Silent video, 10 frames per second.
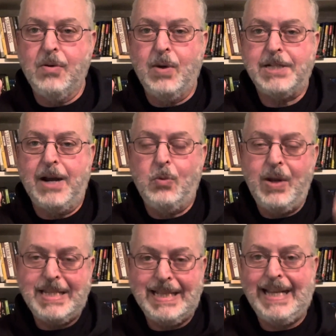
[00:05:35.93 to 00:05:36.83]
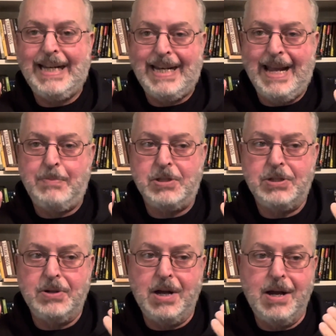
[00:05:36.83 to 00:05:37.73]
which I recently did an
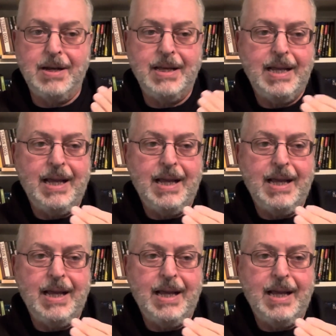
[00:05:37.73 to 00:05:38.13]
episode on.